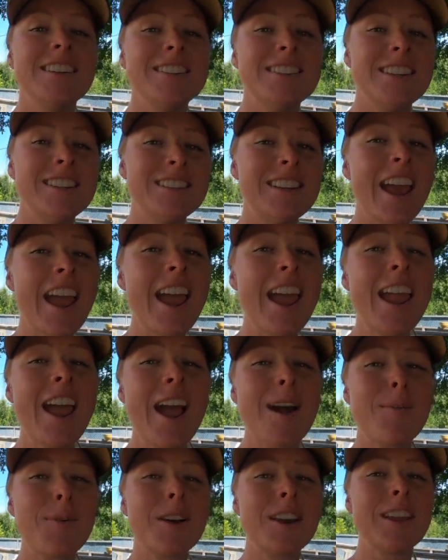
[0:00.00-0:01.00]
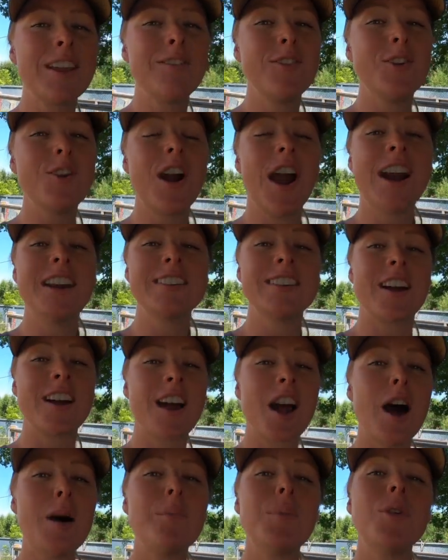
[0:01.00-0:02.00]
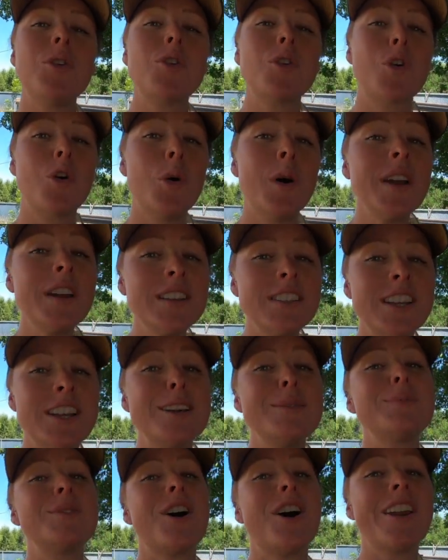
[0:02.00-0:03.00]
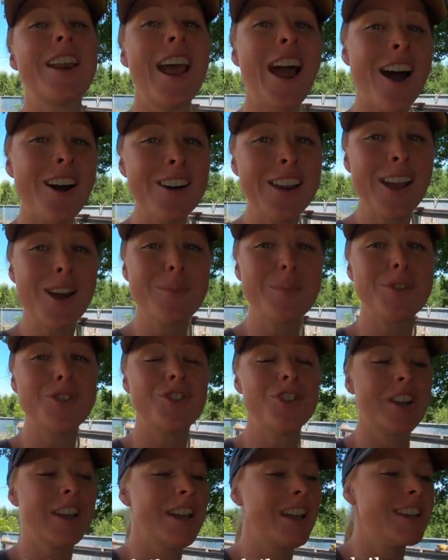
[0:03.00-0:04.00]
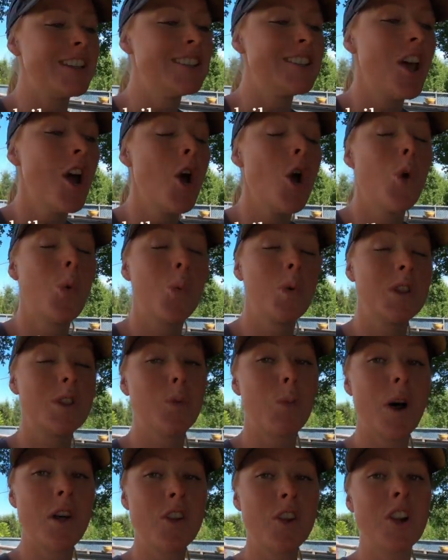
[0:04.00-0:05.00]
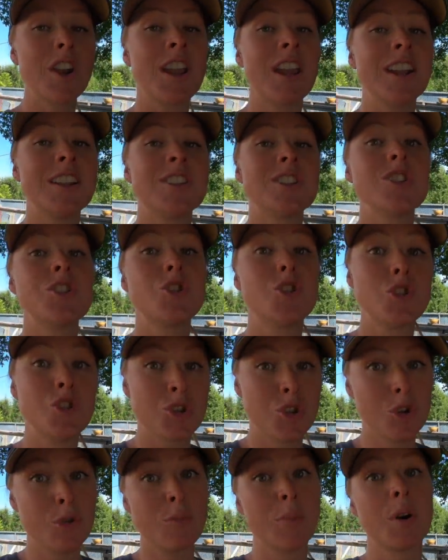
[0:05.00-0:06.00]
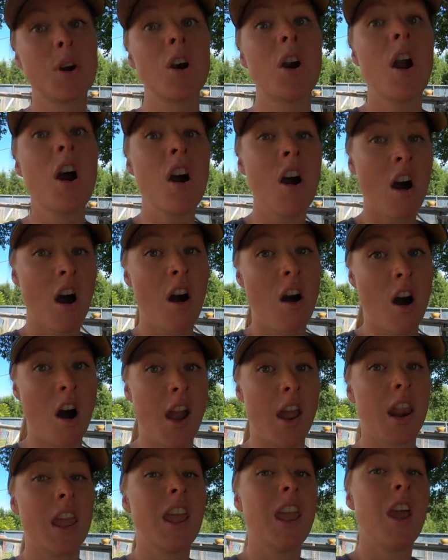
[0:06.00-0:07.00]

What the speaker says: Today I want to give you guys a couple quick tips on how to help your chickens when the weather gets super hot.